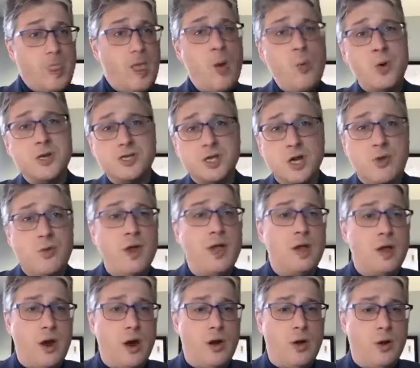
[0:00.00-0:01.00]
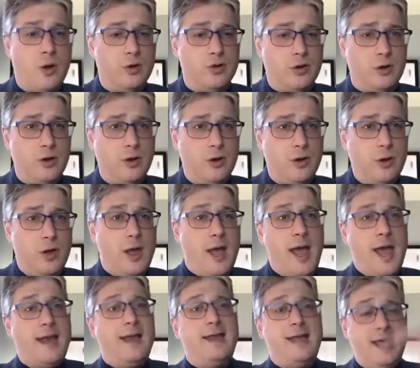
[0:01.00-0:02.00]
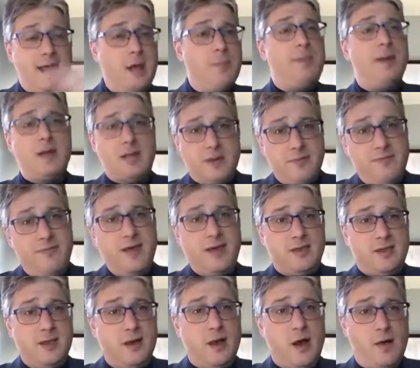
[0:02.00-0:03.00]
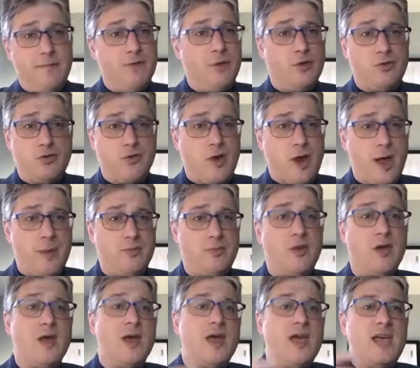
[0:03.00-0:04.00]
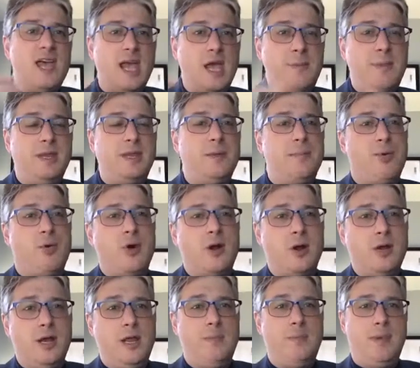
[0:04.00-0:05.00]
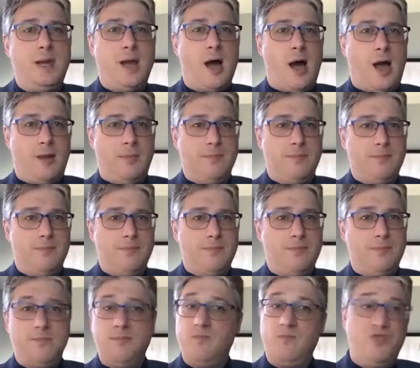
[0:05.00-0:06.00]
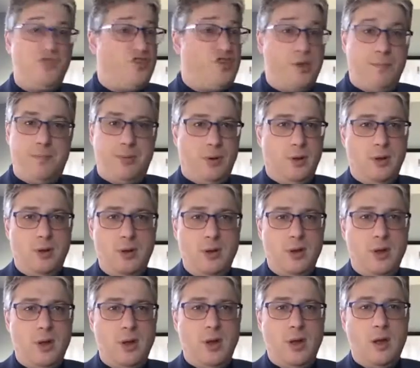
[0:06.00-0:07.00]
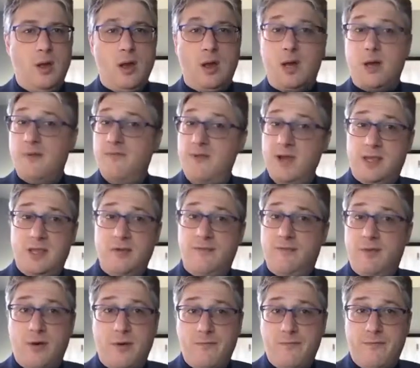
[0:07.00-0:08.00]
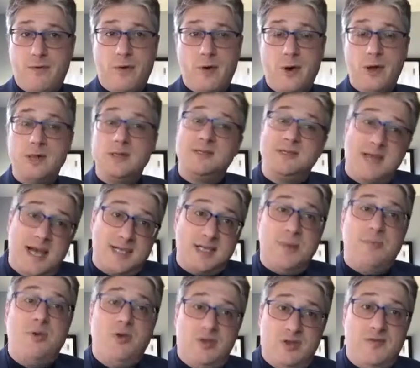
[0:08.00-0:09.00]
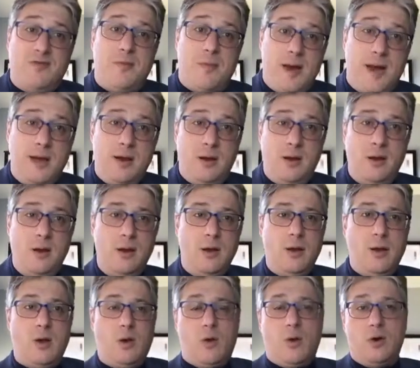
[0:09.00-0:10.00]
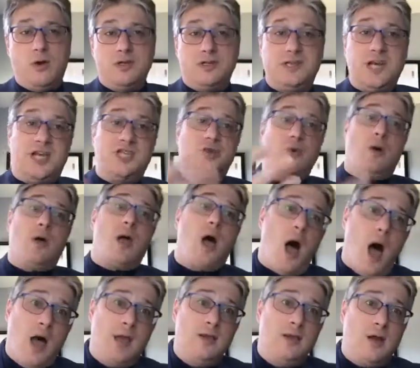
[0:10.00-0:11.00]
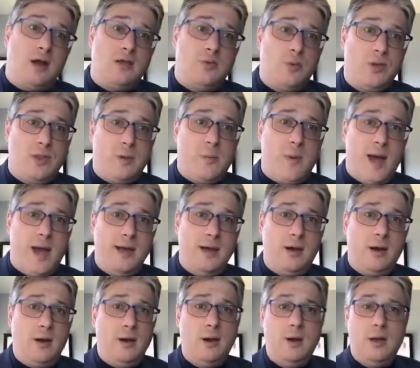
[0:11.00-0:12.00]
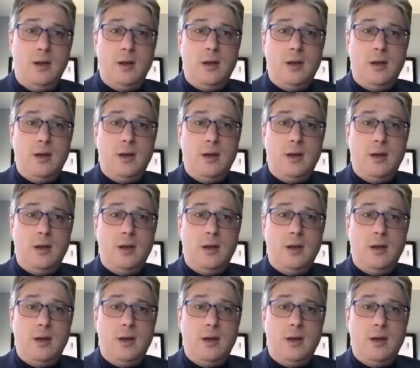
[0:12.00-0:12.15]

was a green card holder and he had been convicted of those crimes, he'd be deported and he'd be gone. Simple. Convicted for sex abuse of a minor or sexual conduct with a minor,